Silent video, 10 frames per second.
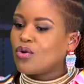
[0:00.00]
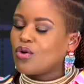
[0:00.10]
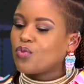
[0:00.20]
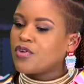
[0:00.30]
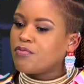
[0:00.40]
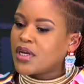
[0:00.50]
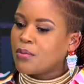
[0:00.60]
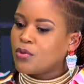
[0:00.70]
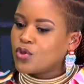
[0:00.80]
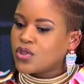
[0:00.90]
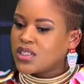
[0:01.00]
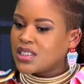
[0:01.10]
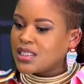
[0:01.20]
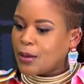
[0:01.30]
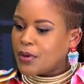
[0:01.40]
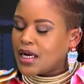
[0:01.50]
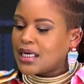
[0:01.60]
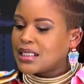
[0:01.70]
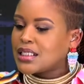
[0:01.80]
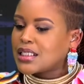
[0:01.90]
we've been able to
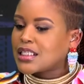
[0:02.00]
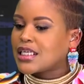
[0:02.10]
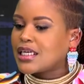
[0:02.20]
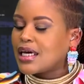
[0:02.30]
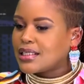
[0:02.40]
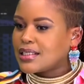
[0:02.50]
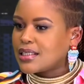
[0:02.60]
stabilize kiasi.